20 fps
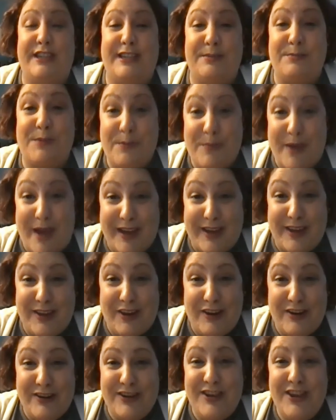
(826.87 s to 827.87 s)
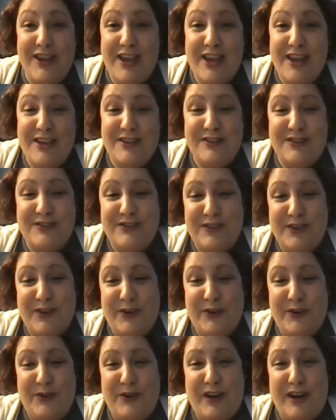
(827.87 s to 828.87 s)
in my backyard.
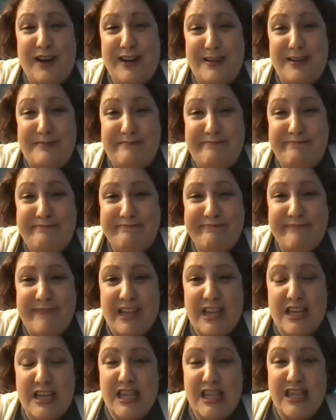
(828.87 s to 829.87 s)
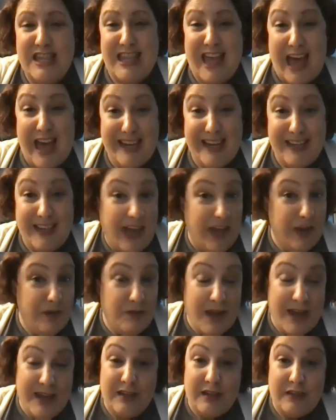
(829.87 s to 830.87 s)
So, um, that I
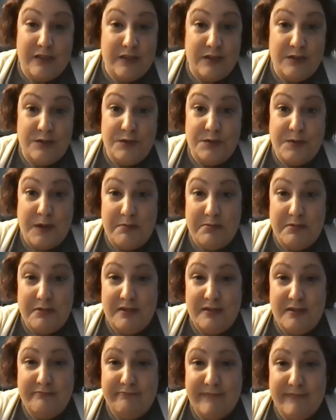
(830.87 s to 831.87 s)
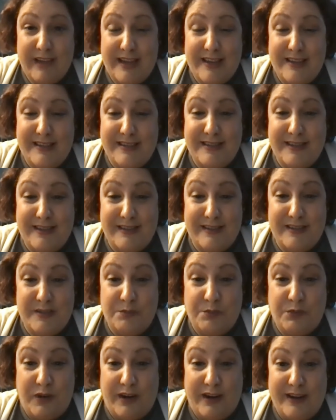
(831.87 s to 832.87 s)
read in the newspaper as a
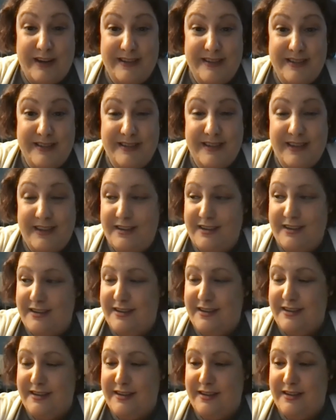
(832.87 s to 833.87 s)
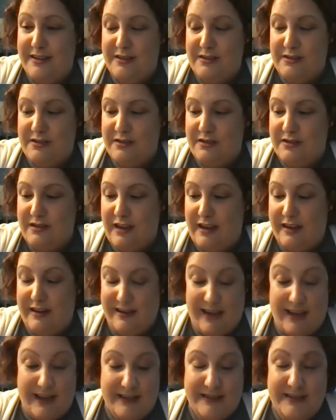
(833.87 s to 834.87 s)
surprise, uh, and
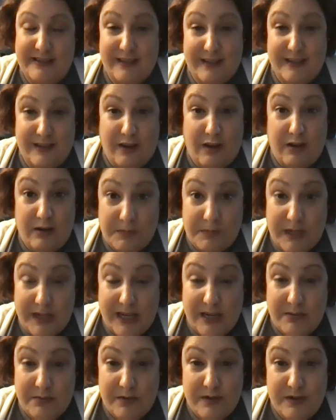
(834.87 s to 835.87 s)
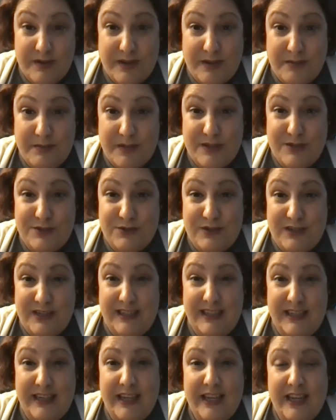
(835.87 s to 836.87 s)
as did all my neighbors on my
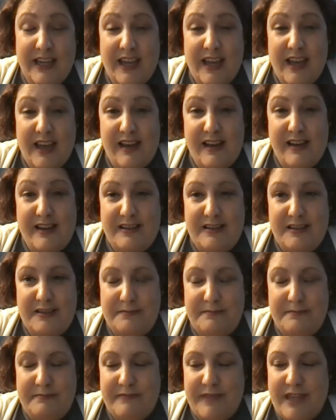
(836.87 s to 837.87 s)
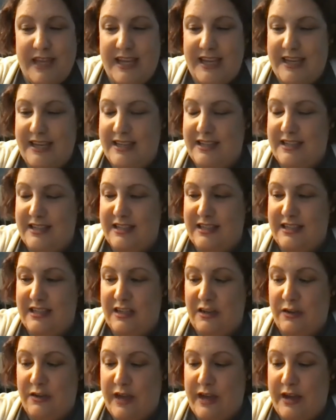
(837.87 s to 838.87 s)
street. Um, and, you
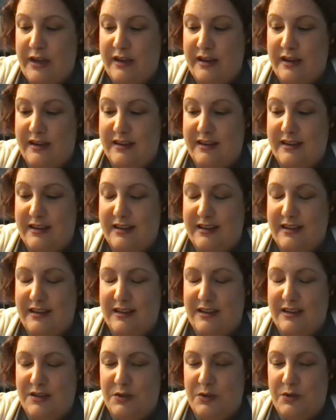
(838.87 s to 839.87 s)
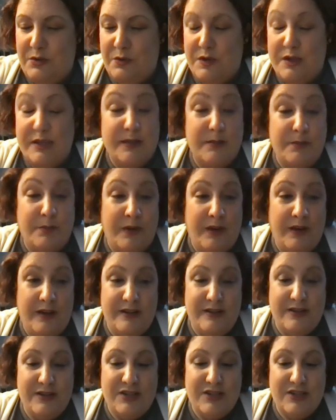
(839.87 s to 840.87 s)
know, that was a
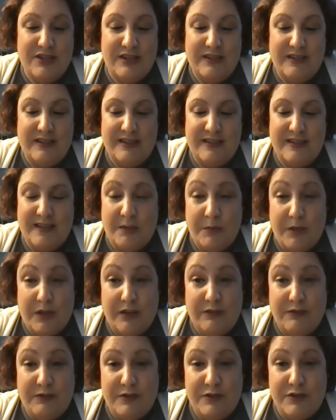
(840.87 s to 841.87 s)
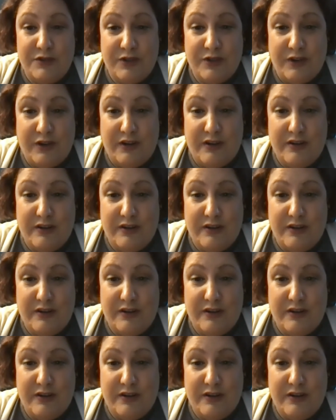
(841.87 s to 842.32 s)
punch in the stomach for sure.